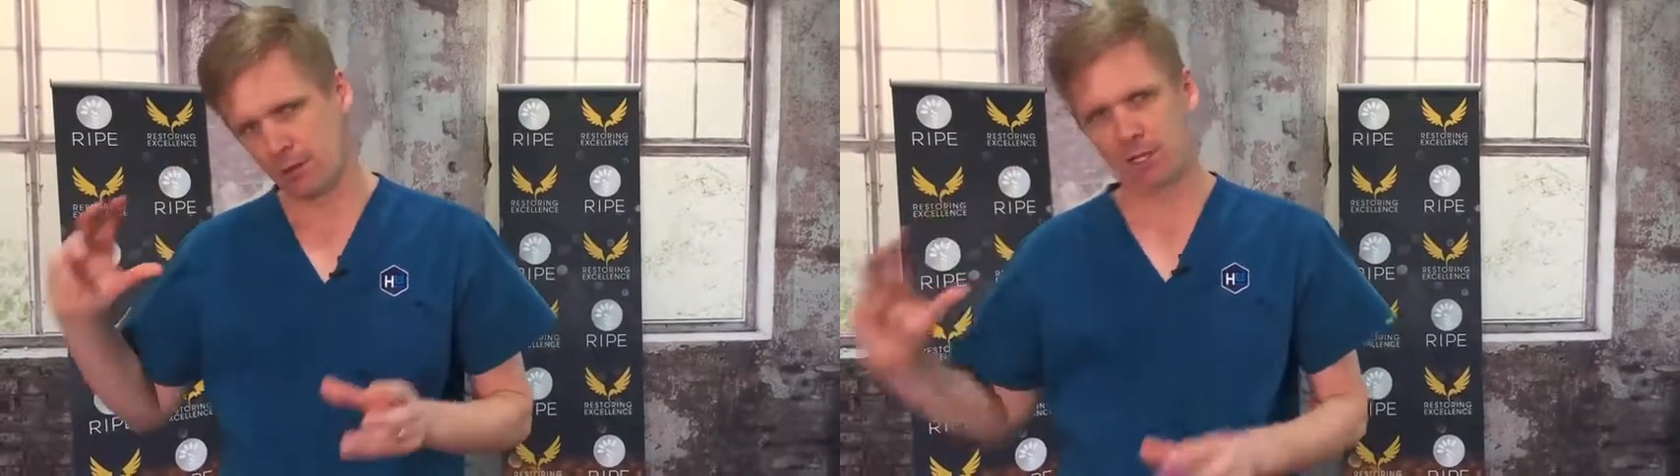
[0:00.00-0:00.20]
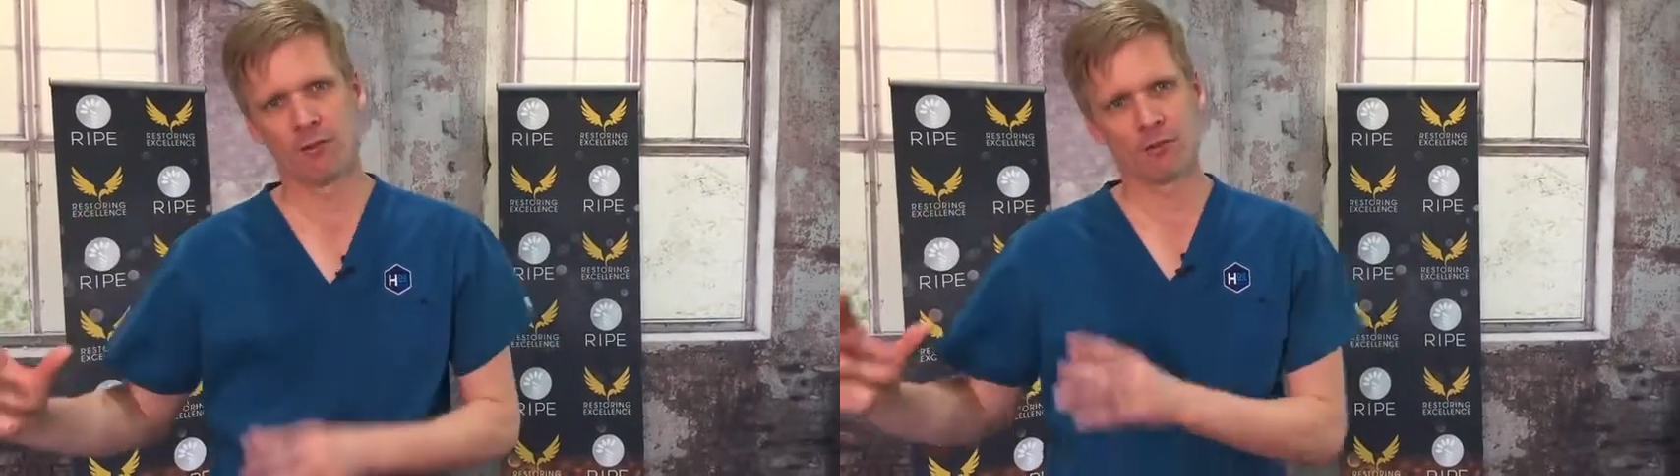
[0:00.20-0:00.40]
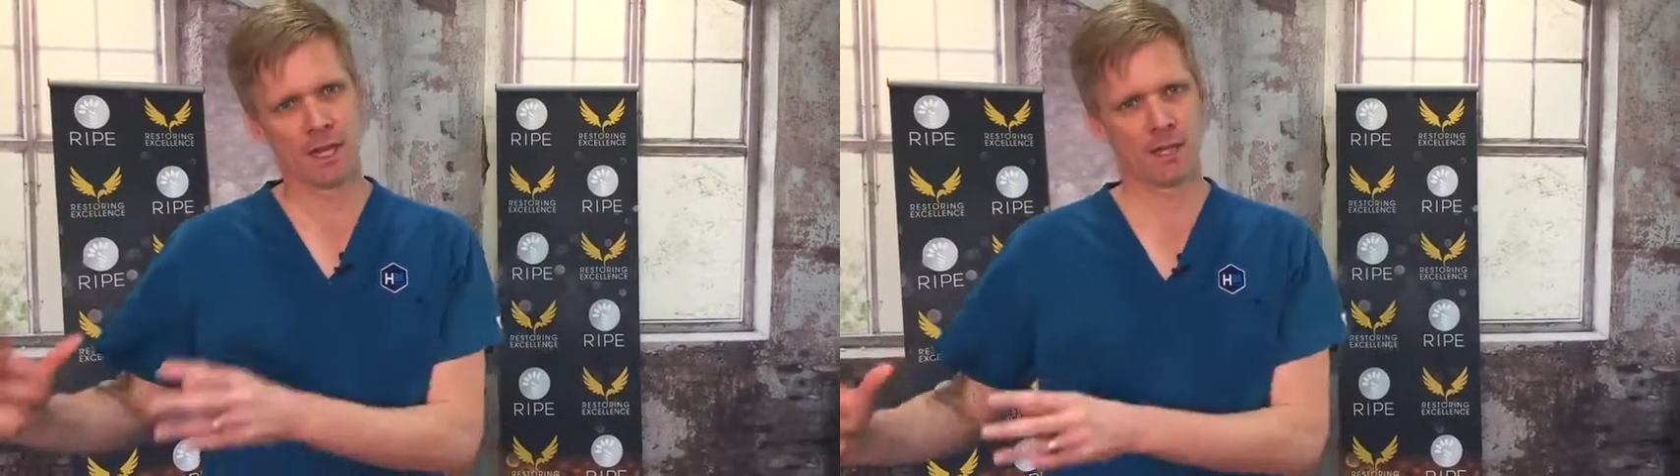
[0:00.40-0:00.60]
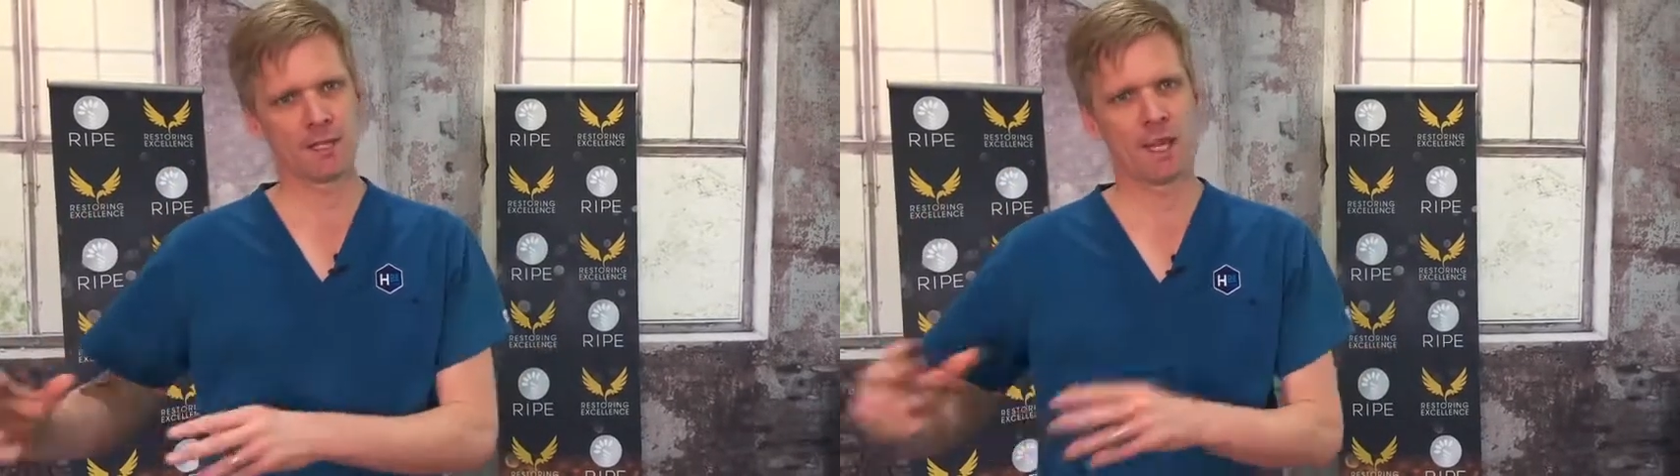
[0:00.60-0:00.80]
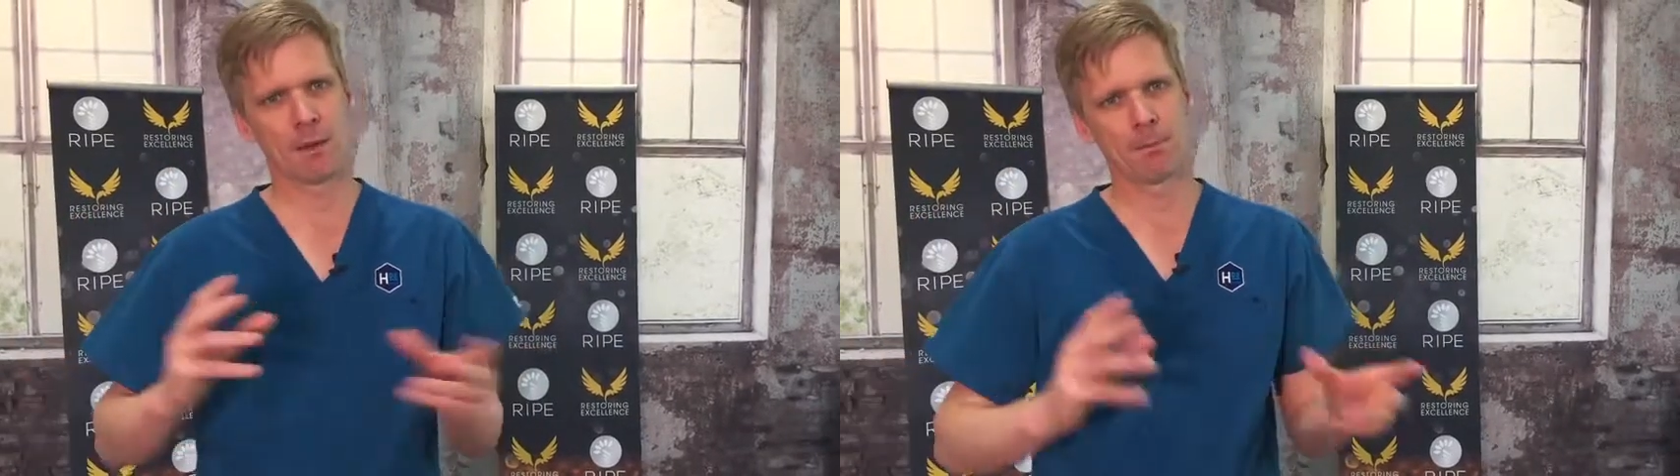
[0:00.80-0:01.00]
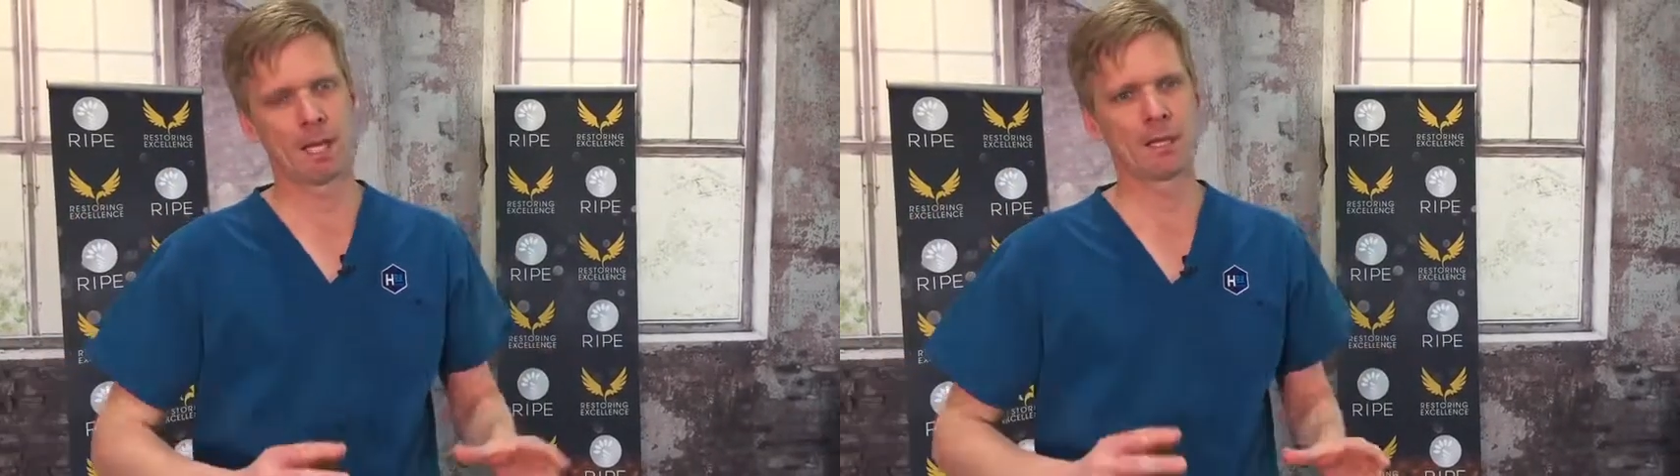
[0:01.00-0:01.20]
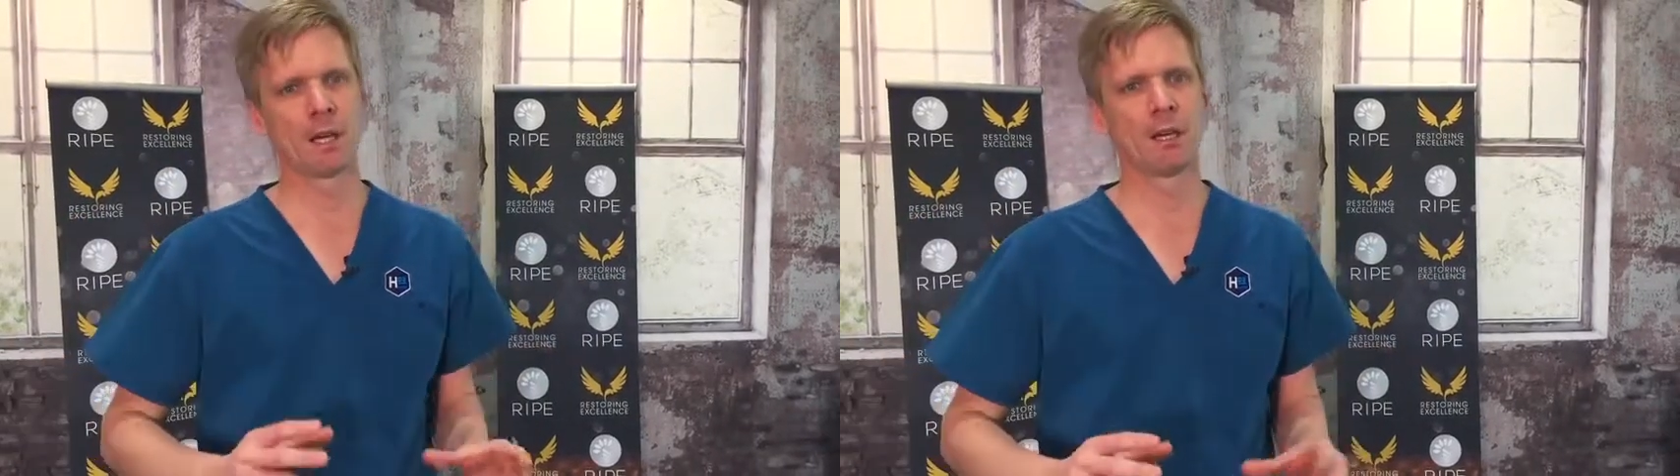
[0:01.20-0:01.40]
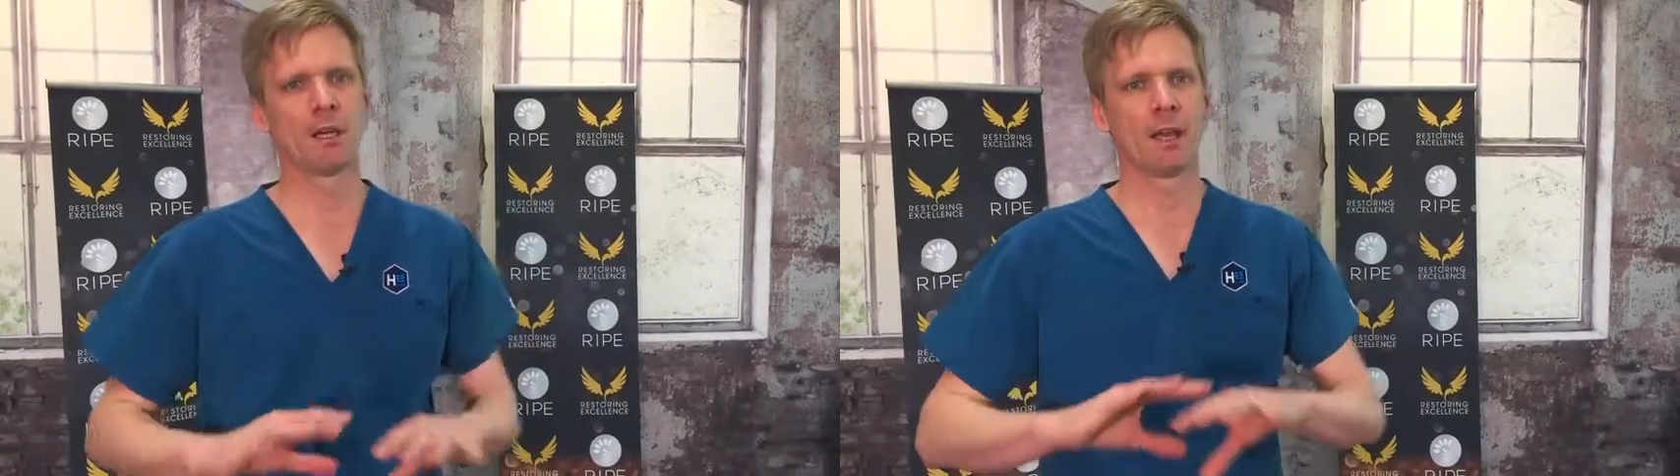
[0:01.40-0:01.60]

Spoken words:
stuff faster and better,